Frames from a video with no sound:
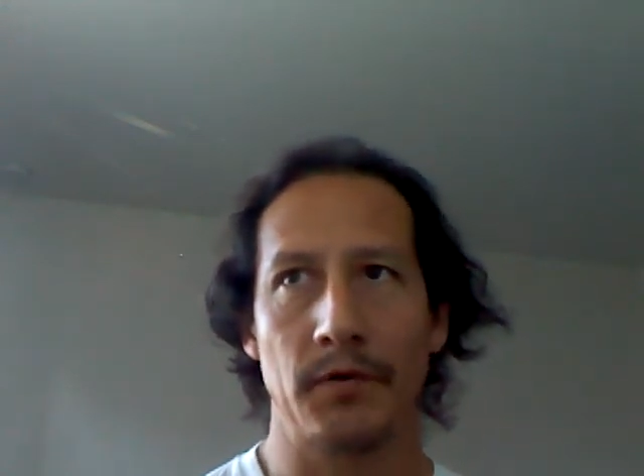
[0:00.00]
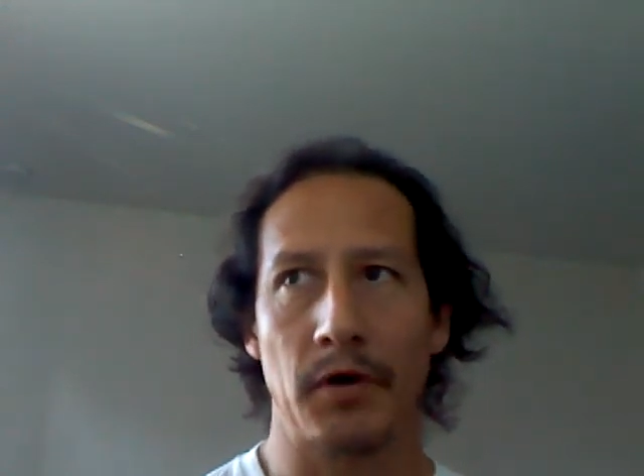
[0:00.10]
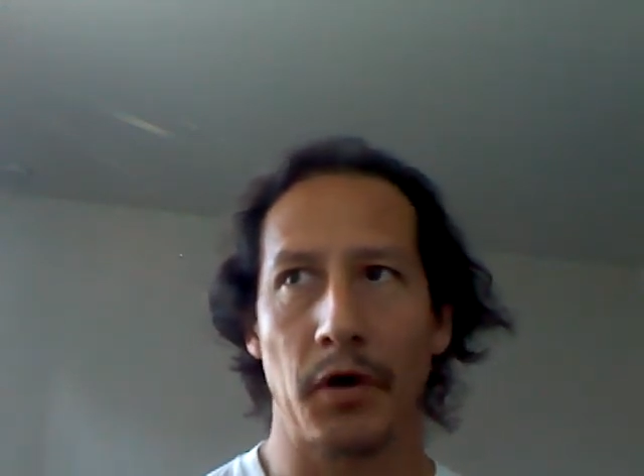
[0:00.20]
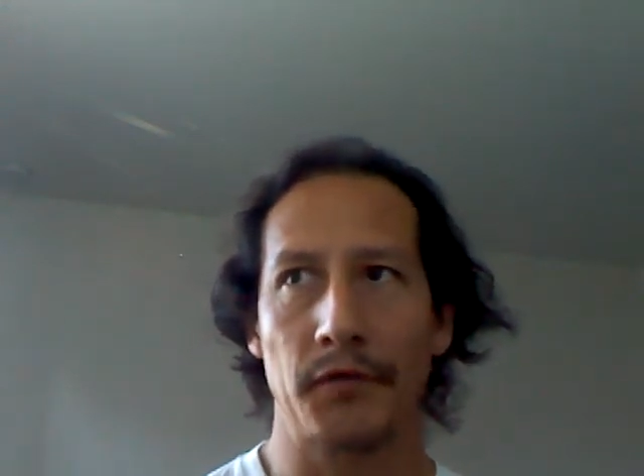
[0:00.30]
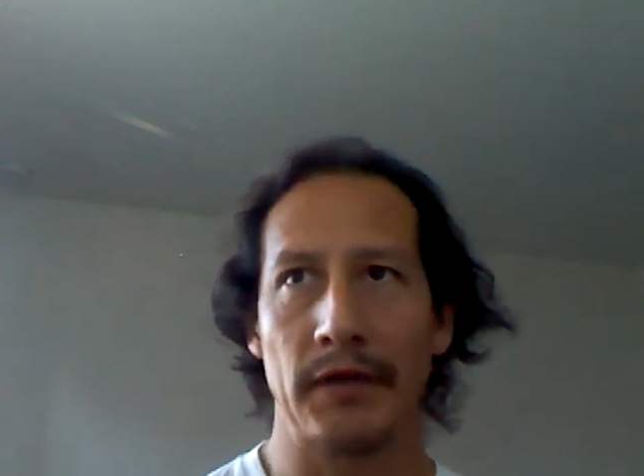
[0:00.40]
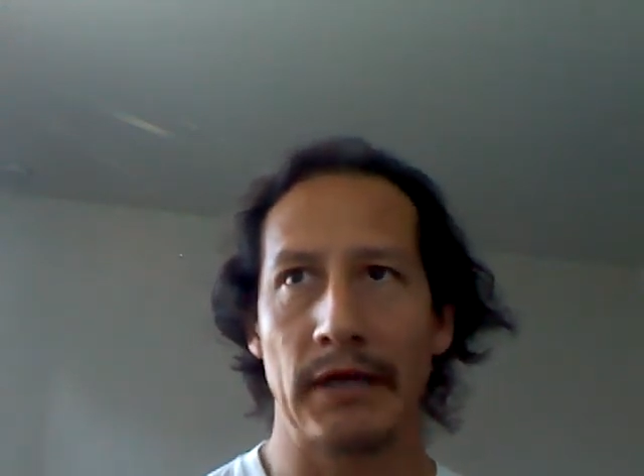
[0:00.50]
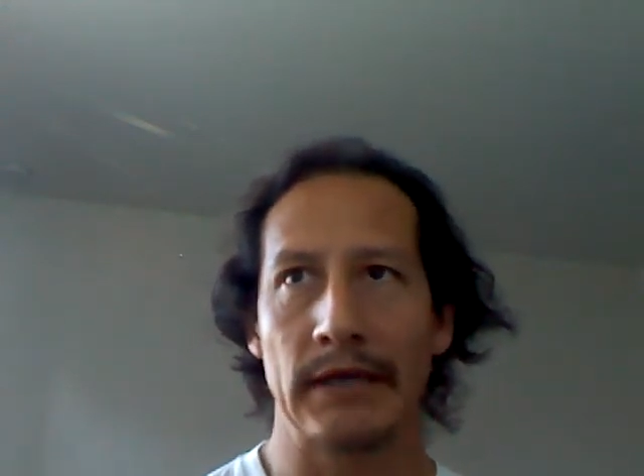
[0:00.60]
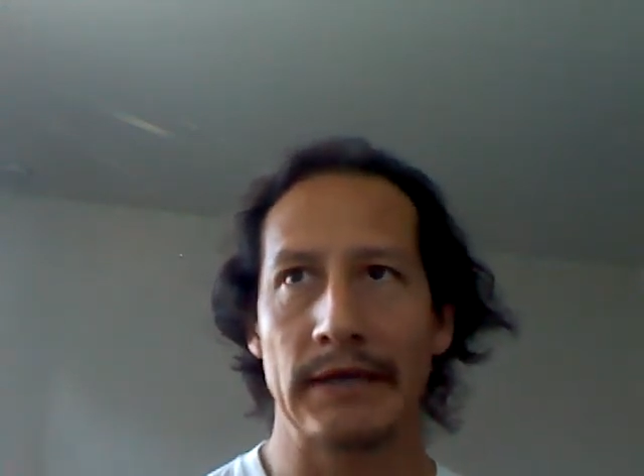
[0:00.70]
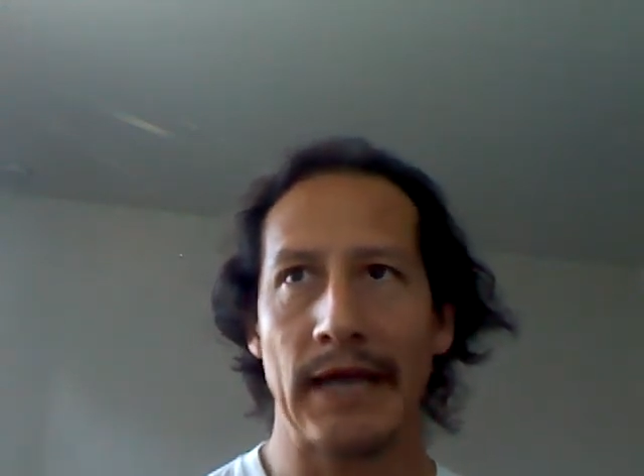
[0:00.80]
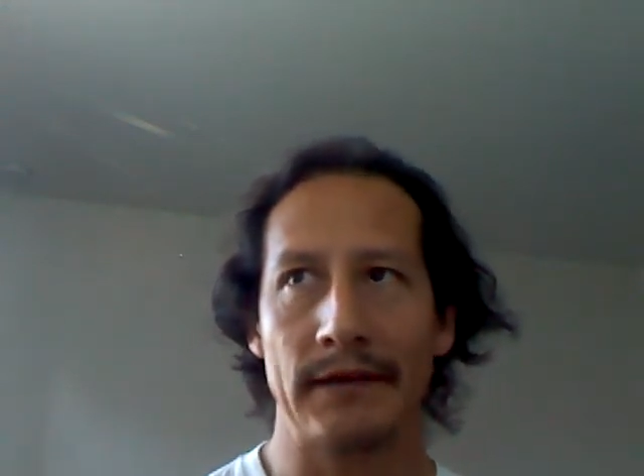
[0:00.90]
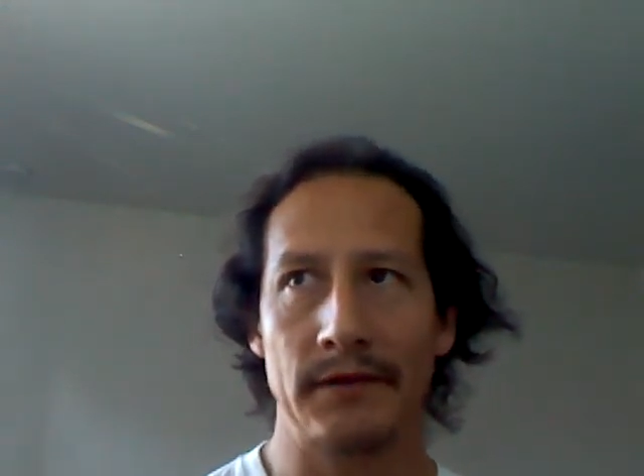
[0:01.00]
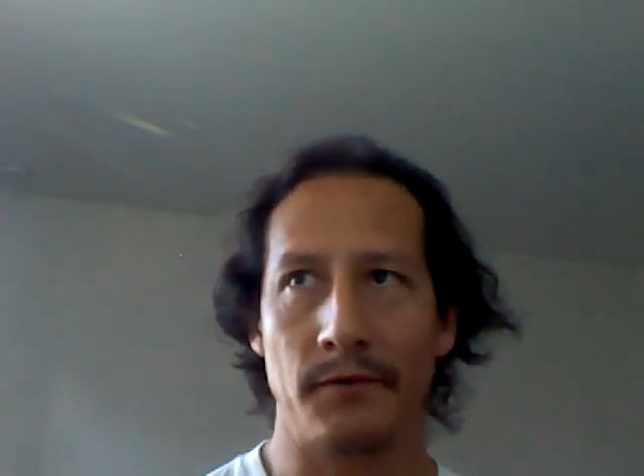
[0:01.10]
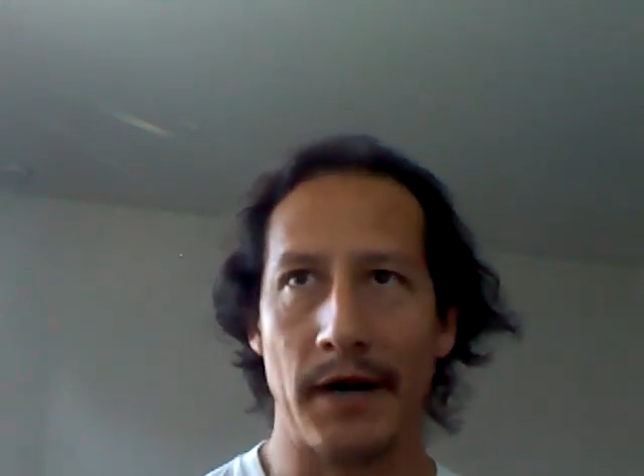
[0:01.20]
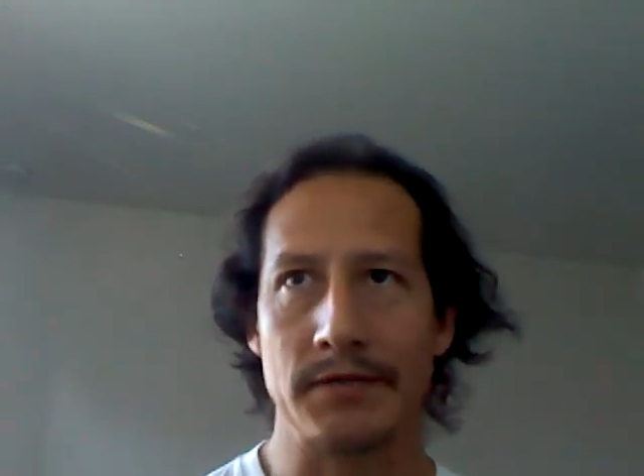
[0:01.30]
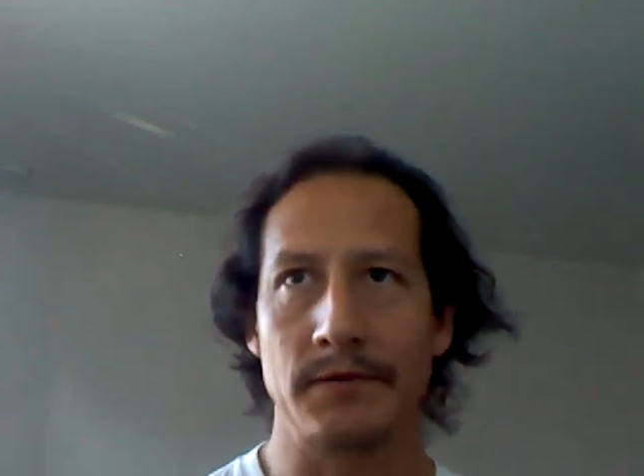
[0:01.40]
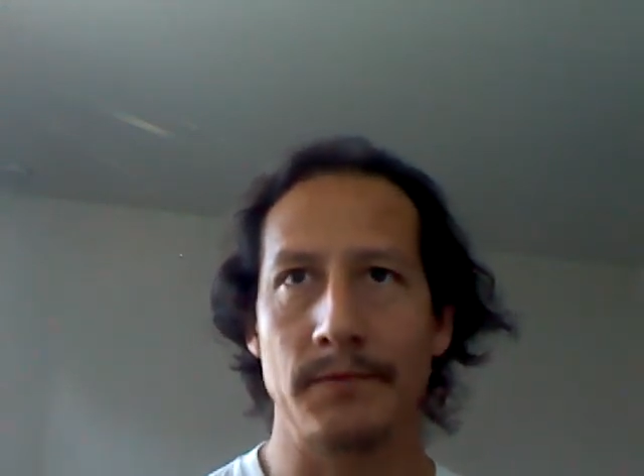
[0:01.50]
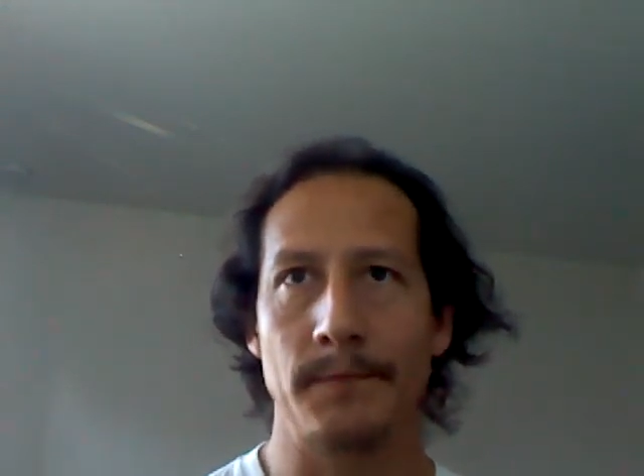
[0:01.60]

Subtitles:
it goes in that direction.